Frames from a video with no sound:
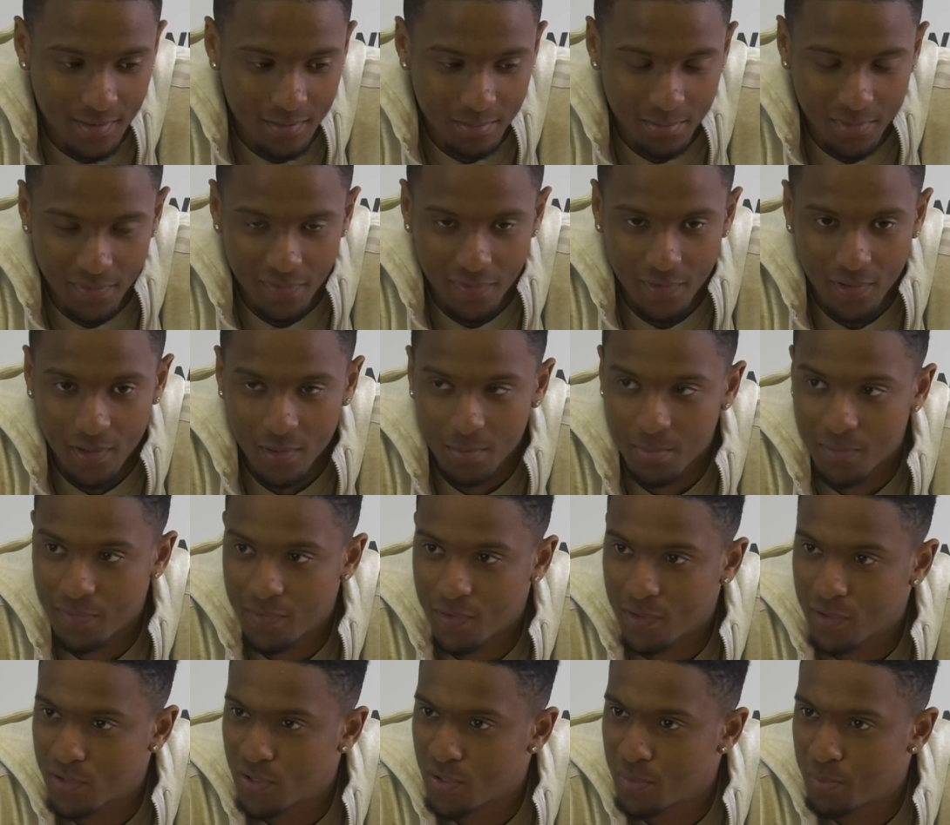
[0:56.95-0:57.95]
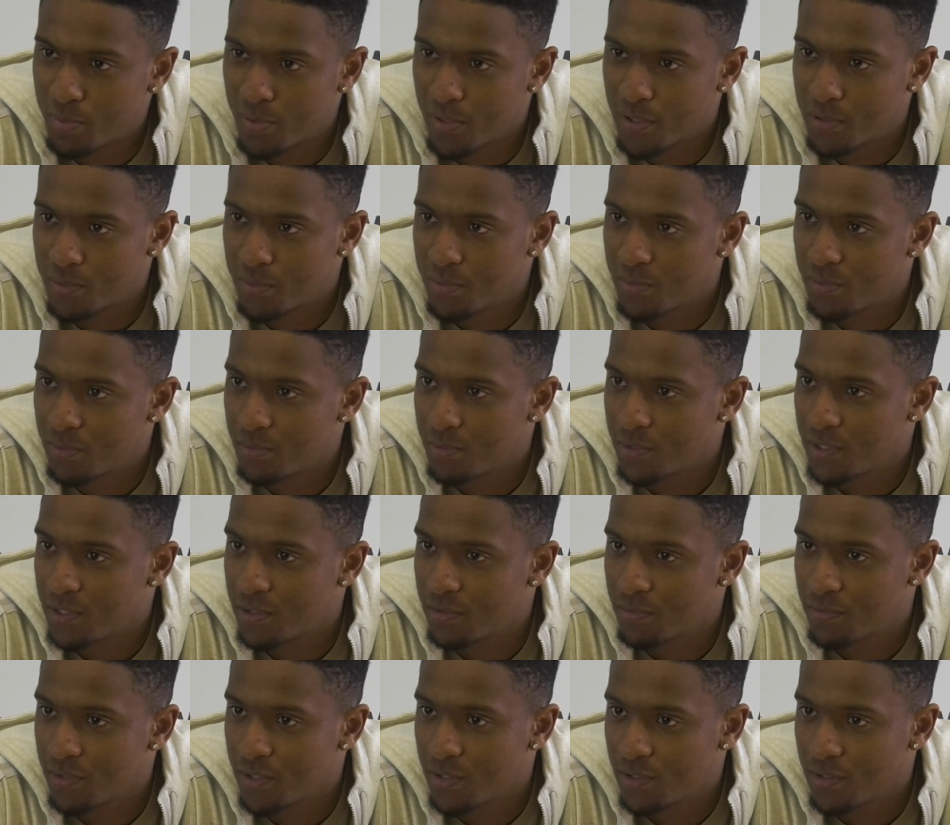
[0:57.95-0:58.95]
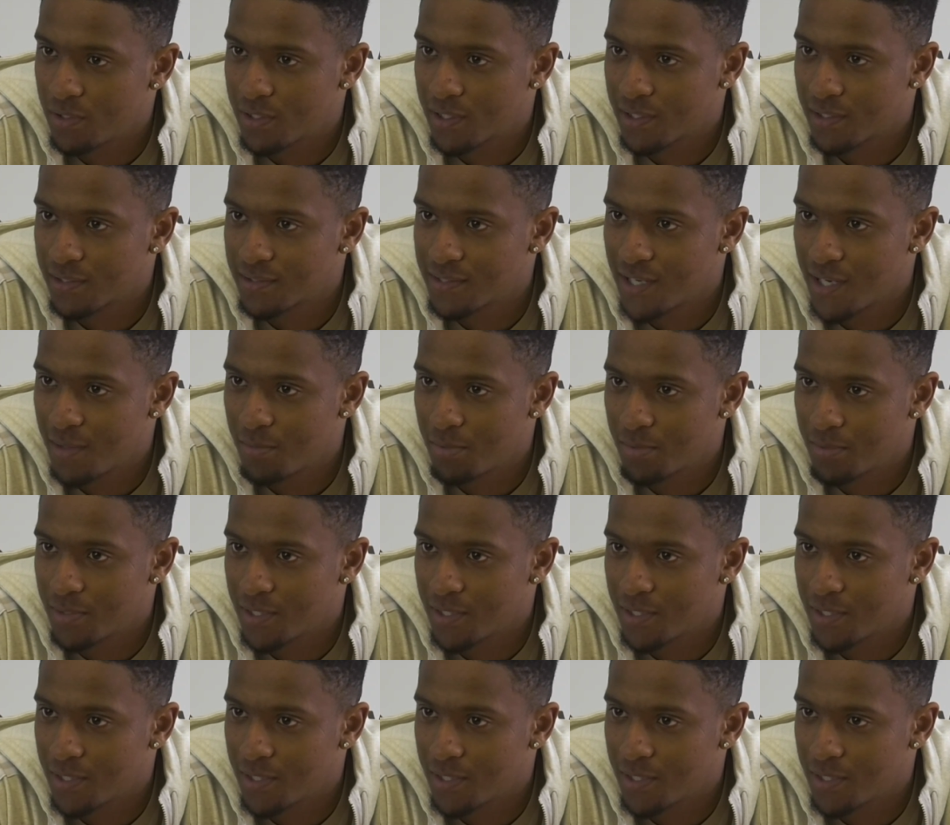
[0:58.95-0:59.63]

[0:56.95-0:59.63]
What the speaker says: before QPR, we didn't really look at the table.